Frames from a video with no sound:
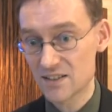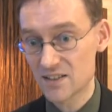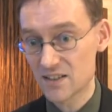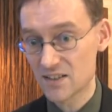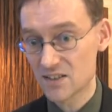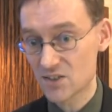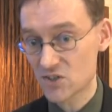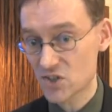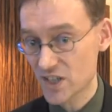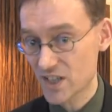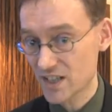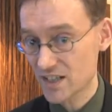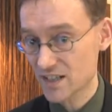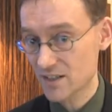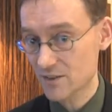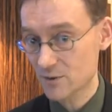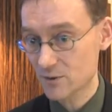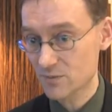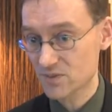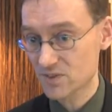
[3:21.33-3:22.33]
the
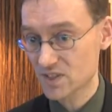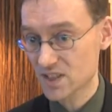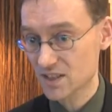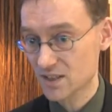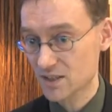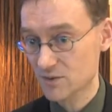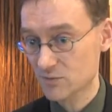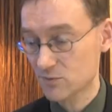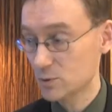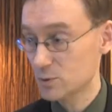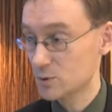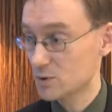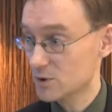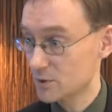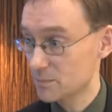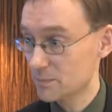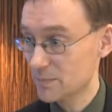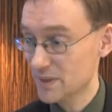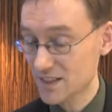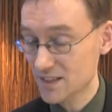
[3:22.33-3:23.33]
share of Takaful
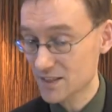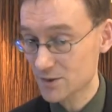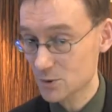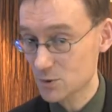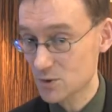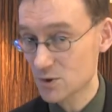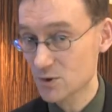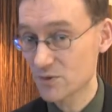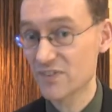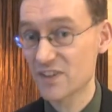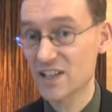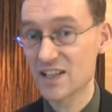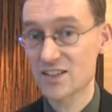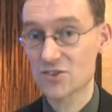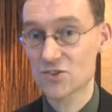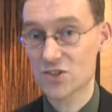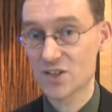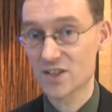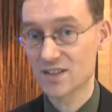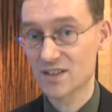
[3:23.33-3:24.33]
compared to
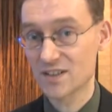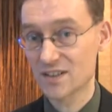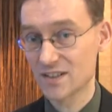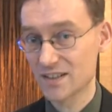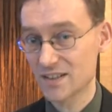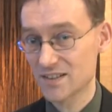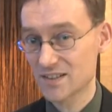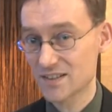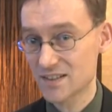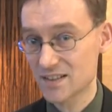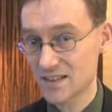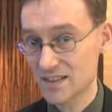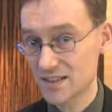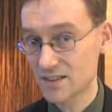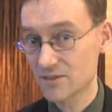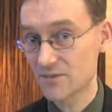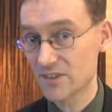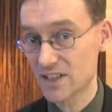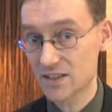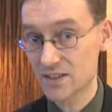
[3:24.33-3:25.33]
conventional is
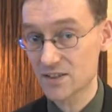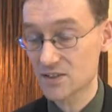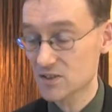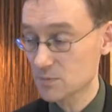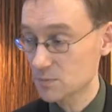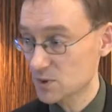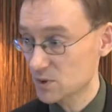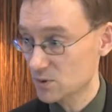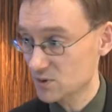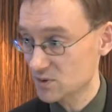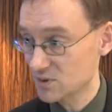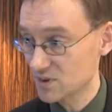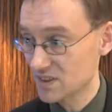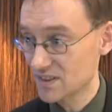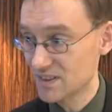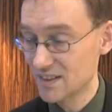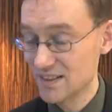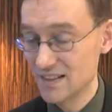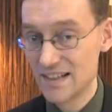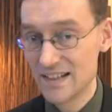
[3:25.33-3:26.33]
still very small.
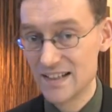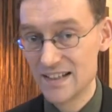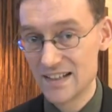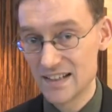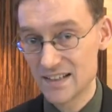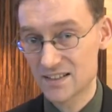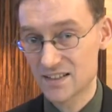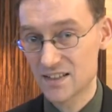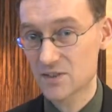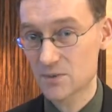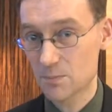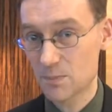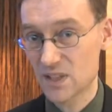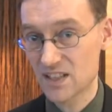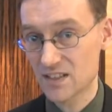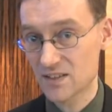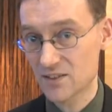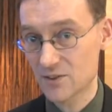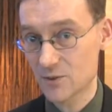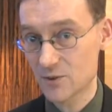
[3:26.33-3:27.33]
It is
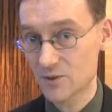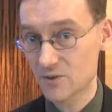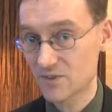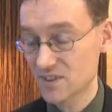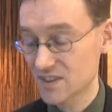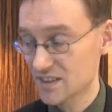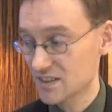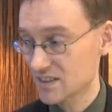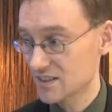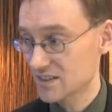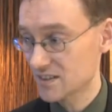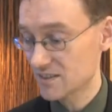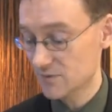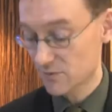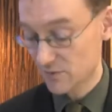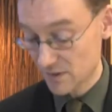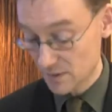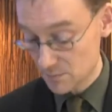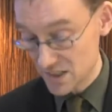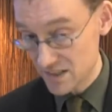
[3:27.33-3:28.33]
better on the
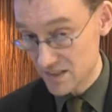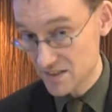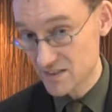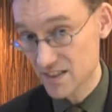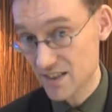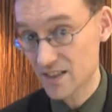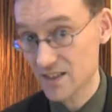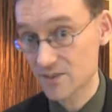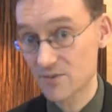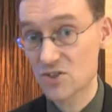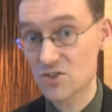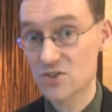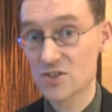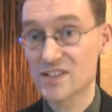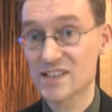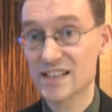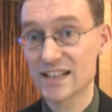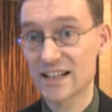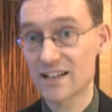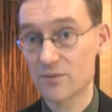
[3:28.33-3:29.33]
family side, which
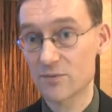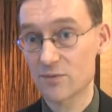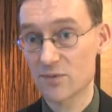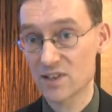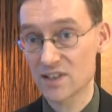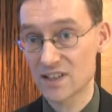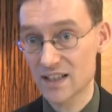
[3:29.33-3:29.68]
is life and